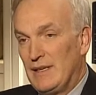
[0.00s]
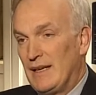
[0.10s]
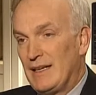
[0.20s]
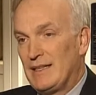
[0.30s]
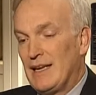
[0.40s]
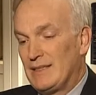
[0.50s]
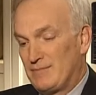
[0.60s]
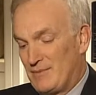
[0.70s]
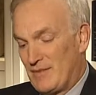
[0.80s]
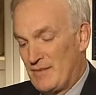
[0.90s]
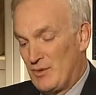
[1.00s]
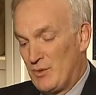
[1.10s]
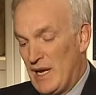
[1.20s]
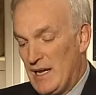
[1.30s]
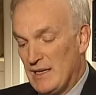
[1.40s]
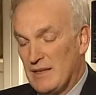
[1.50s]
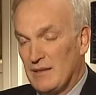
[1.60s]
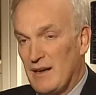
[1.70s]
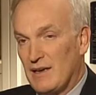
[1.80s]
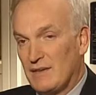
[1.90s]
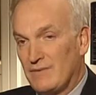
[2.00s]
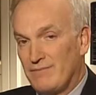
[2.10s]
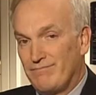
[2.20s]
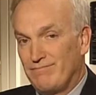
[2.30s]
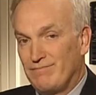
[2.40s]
And that created a lot of